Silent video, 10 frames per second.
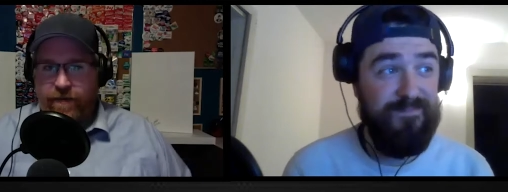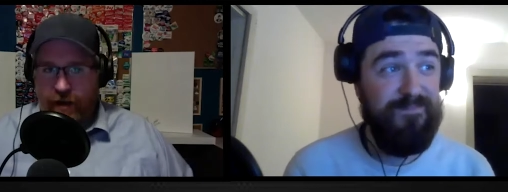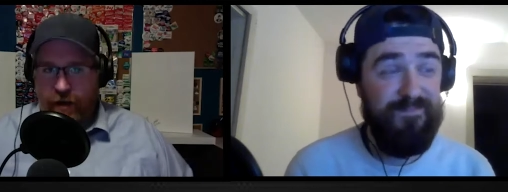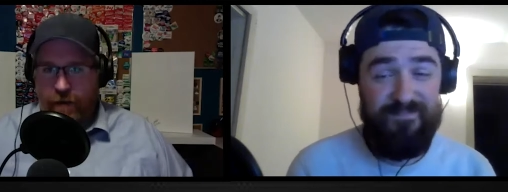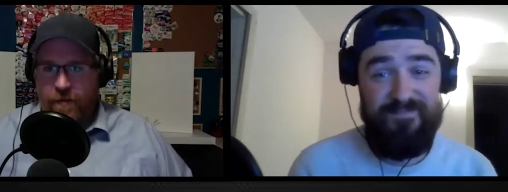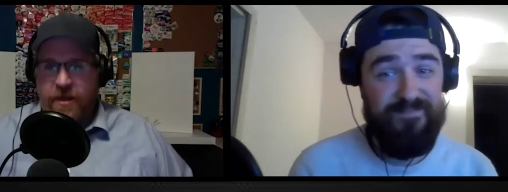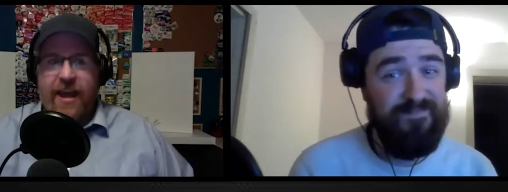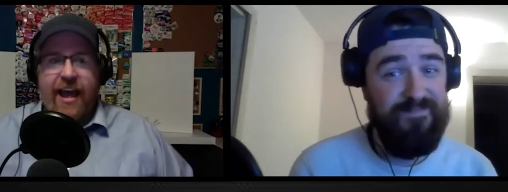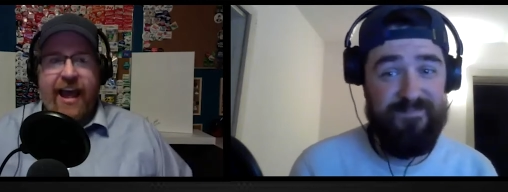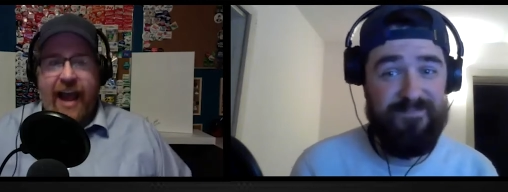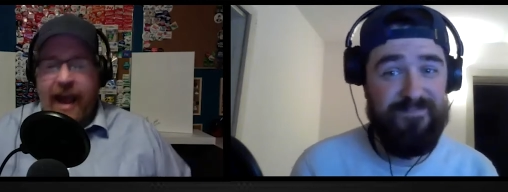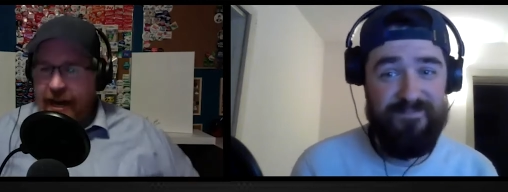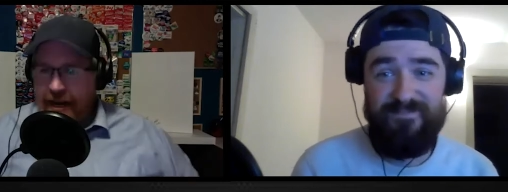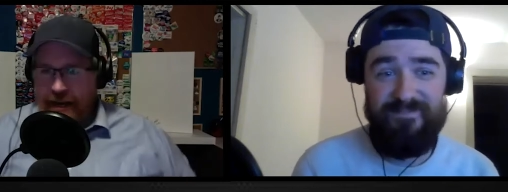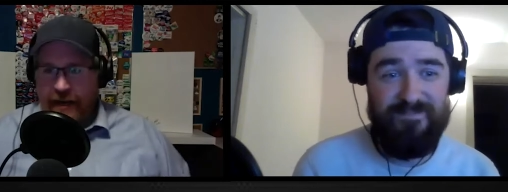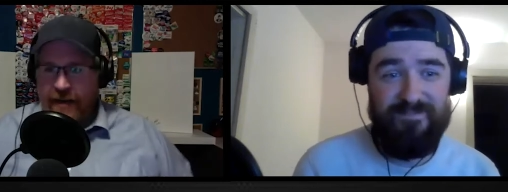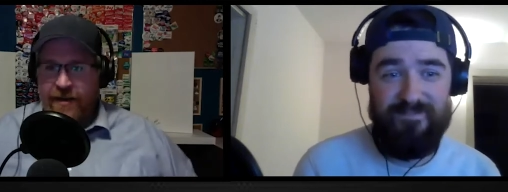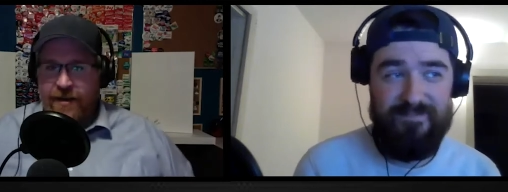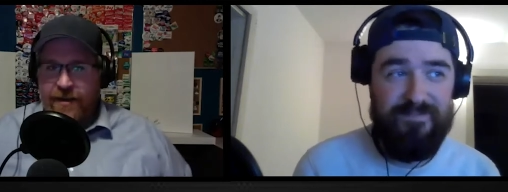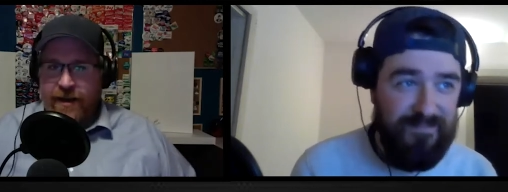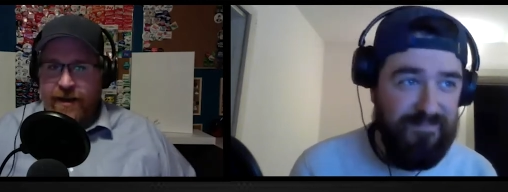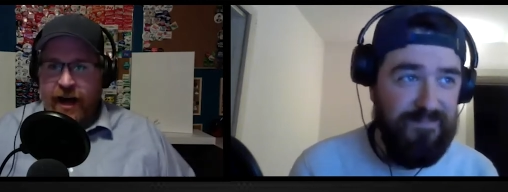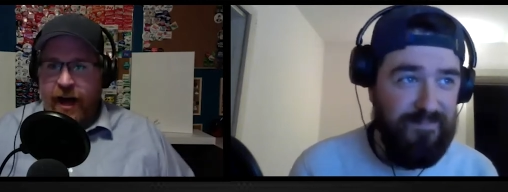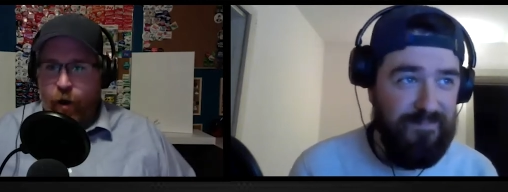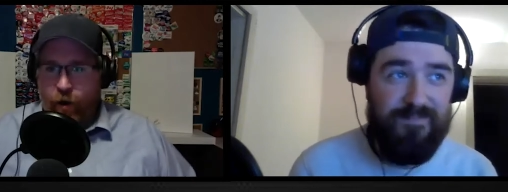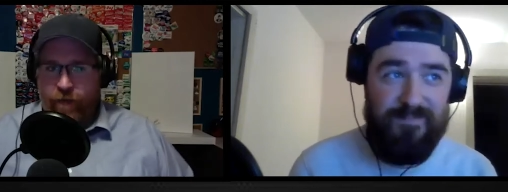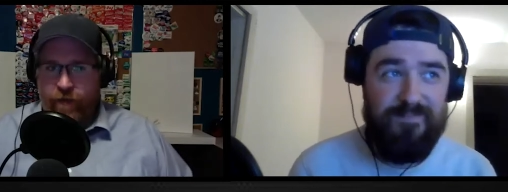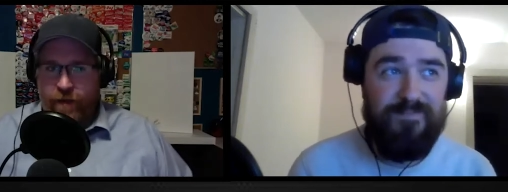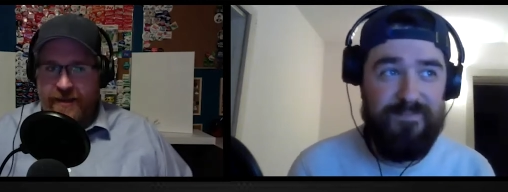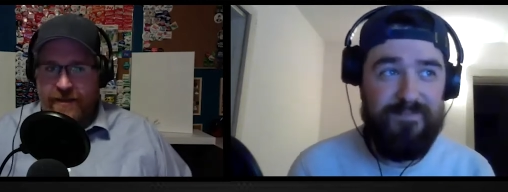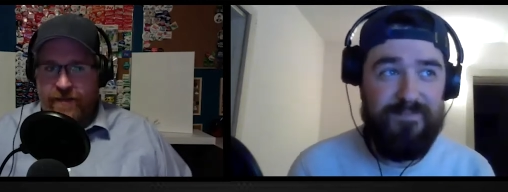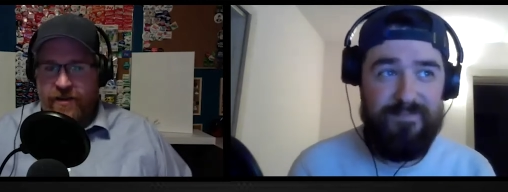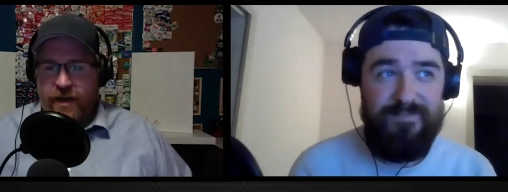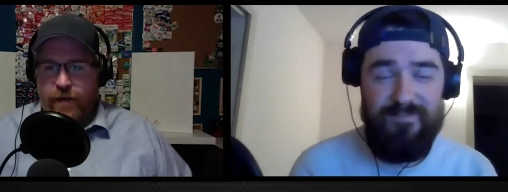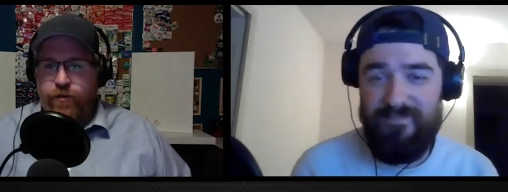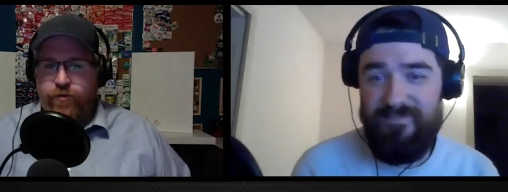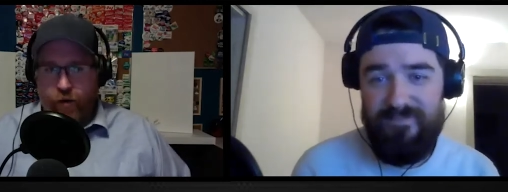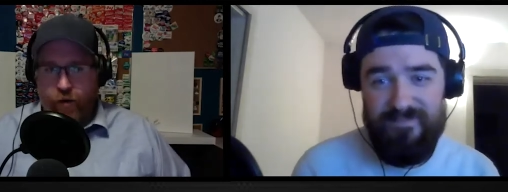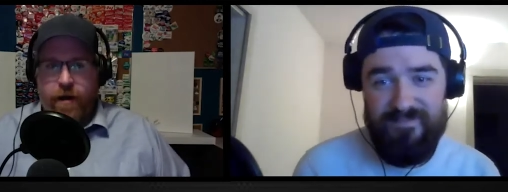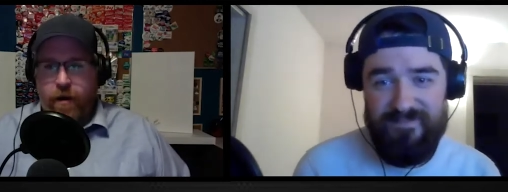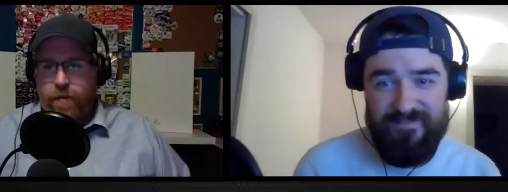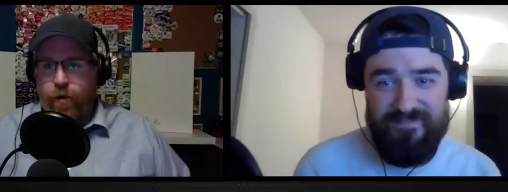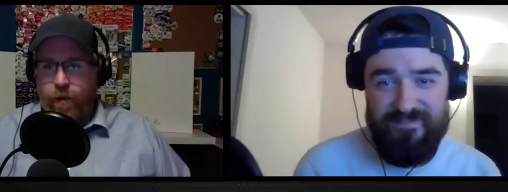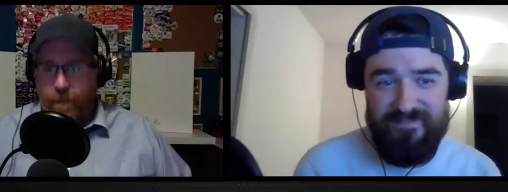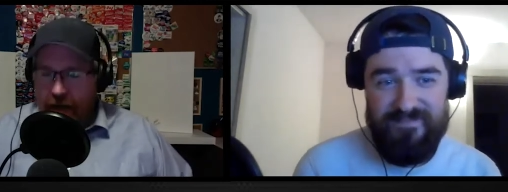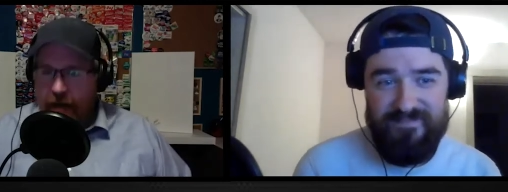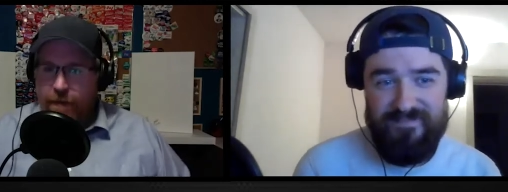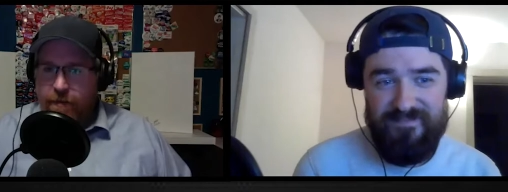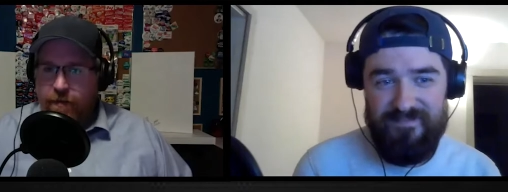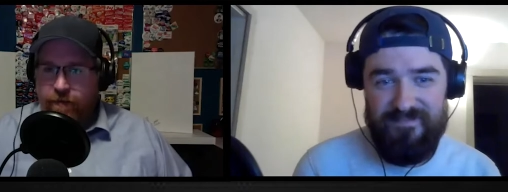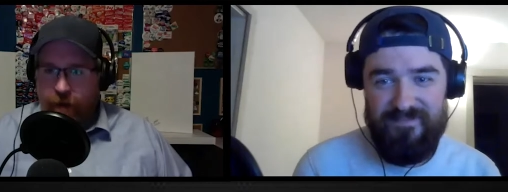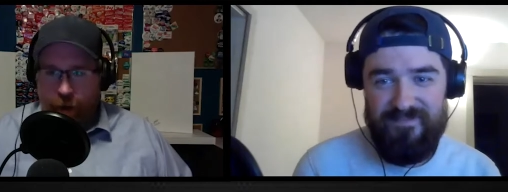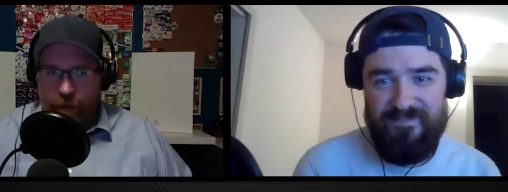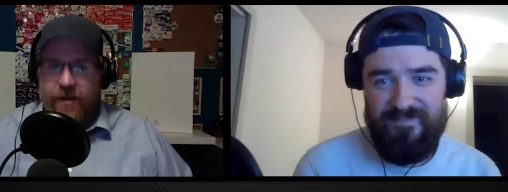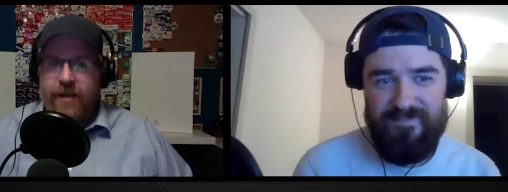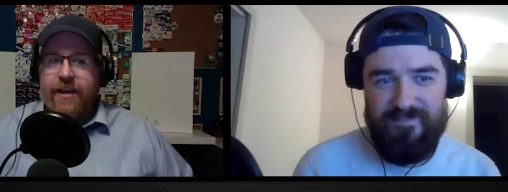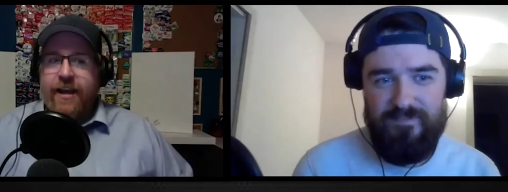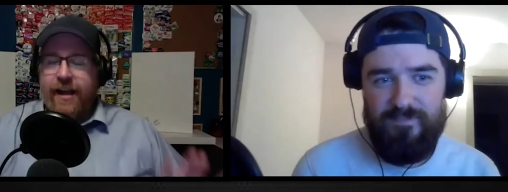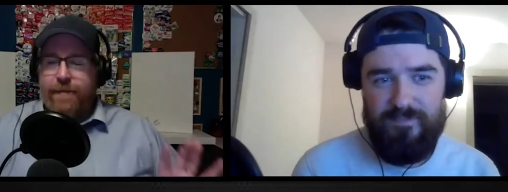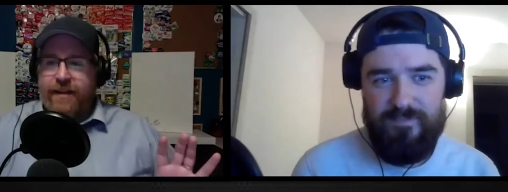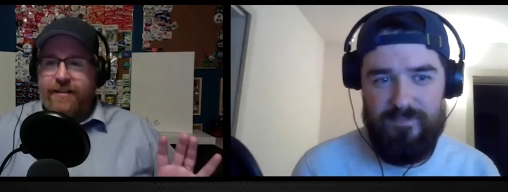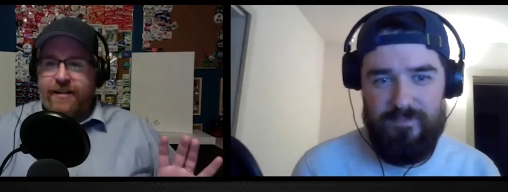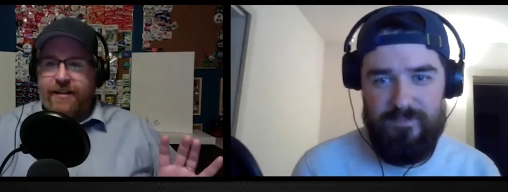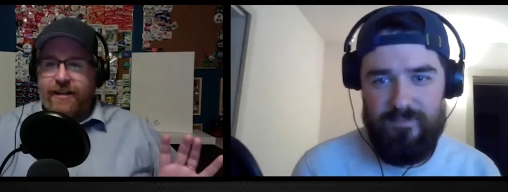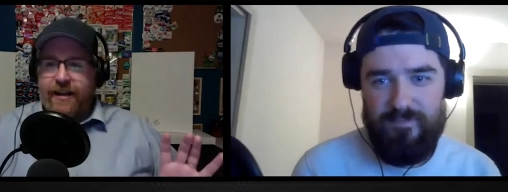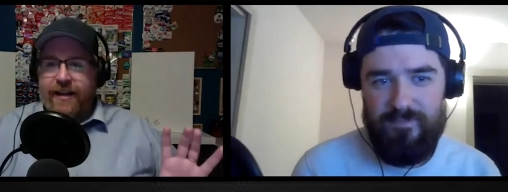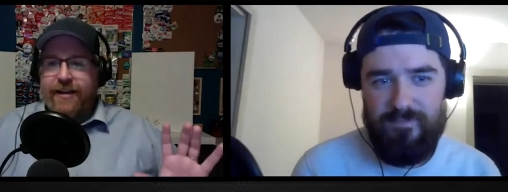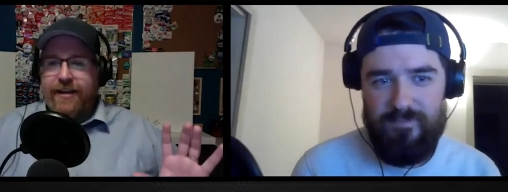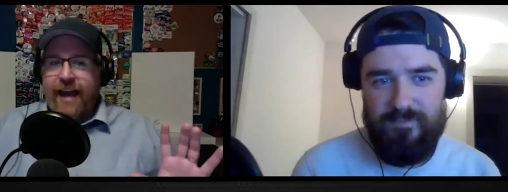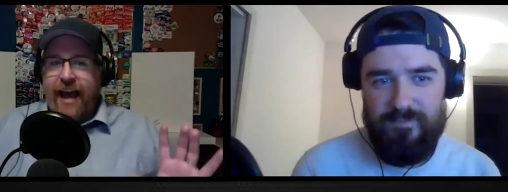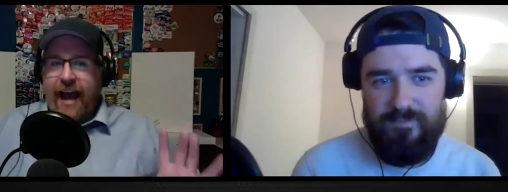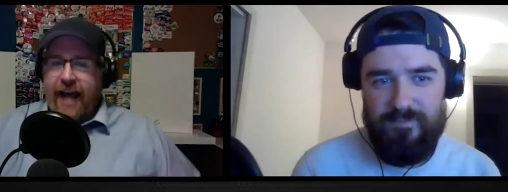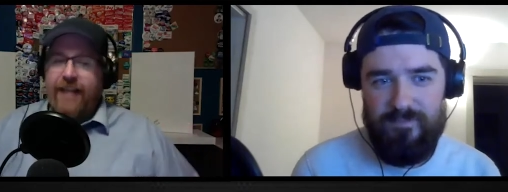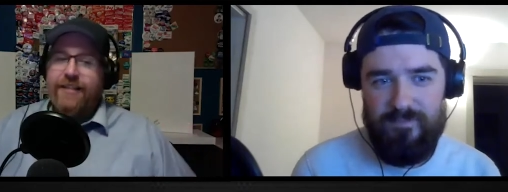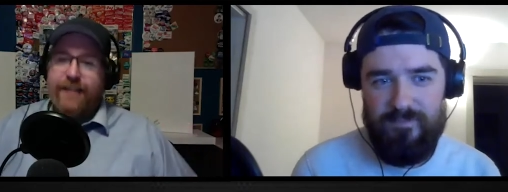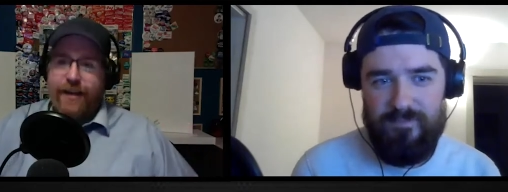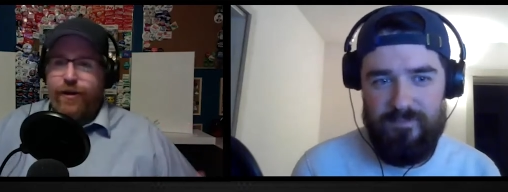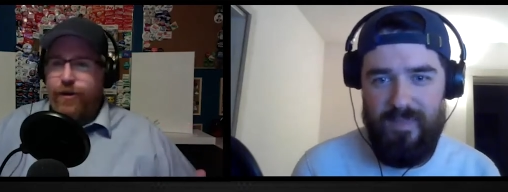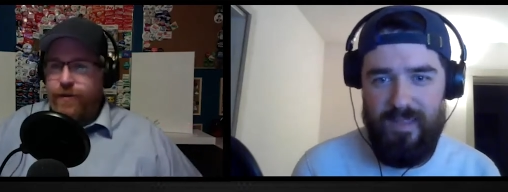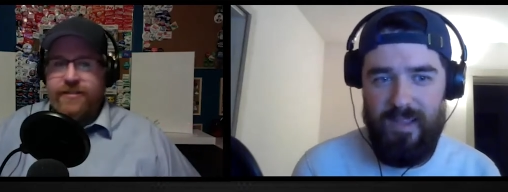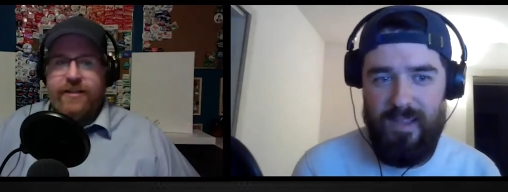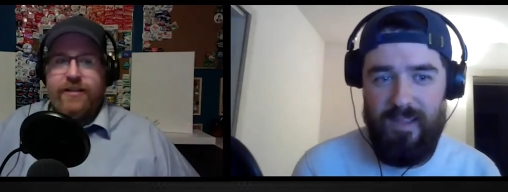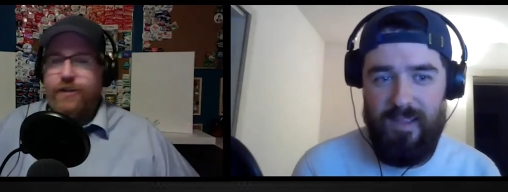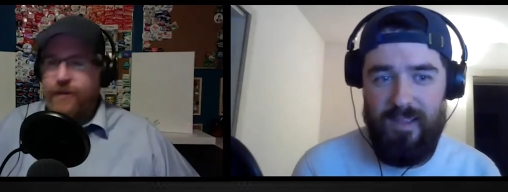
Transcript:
Speaker 1: film, any horror film has ever done, with Drew Barrymore picking up the phone and basically asking, who is this? Do you